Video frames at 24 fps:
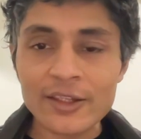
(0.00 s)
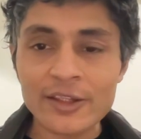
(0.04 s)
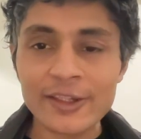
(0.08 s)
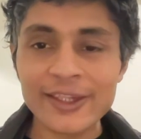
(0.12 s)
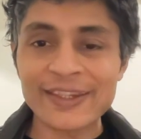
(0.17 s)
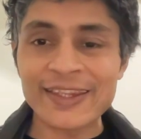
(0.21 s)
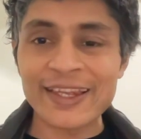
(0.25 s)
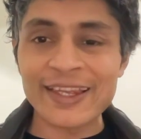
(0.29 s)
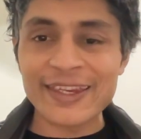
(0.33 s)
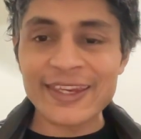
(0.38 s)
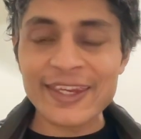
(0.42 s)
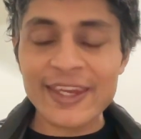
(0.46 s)

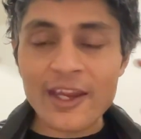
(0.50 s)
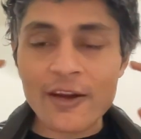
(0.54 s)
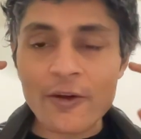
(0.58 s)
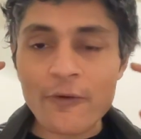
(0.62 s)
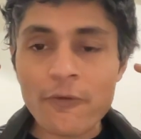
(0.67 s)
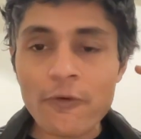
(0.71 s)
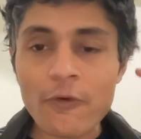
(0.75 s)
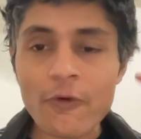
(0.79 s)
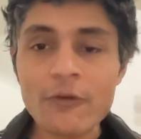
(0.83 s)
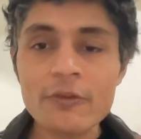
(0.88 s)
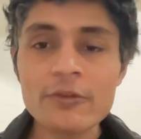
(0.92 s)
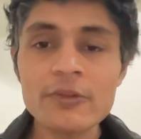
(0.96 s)
in the
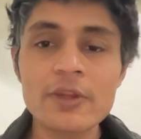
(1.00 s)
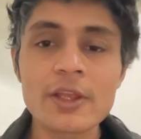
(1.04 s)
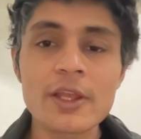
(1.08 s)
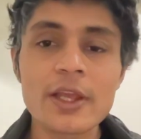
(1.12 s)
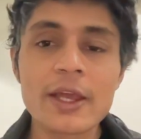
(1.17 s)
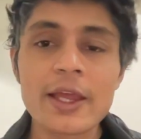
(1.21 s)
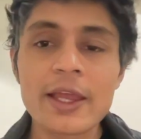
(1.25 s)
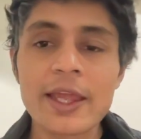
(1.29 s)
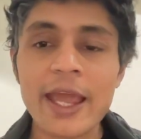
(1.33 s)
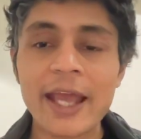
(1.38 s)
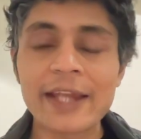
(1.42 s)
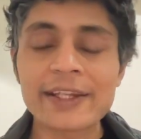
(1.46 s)
earphone
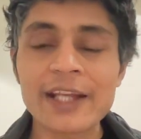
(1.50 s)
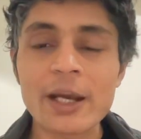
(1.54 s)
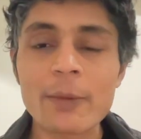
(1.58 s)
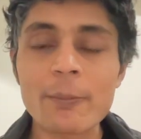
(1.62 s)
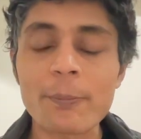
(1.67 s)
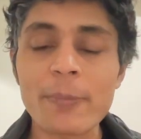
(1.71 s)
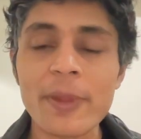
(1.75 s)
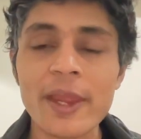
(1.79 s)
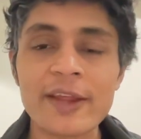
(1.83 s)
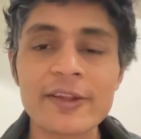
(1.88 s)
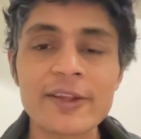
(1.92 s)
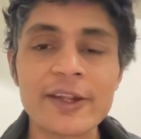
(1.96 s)
and
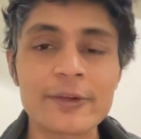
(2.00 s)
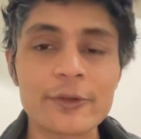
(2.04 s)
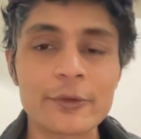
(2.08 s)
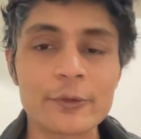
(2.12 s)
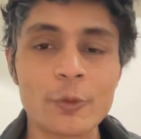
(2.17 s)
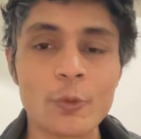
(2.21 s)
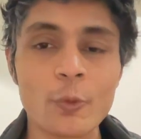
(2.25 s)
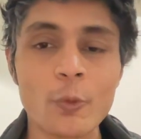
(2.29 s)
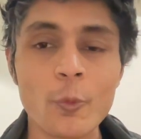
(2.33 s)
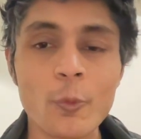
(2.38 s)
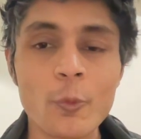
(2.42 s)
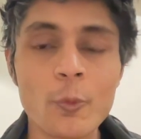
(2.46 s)
compare the
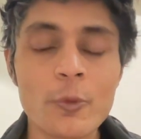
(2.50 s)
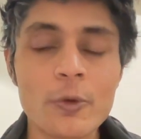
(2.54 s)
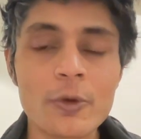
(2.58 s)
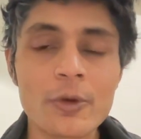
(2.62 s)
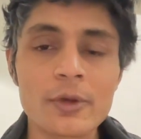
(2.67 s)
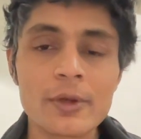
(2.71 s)
two.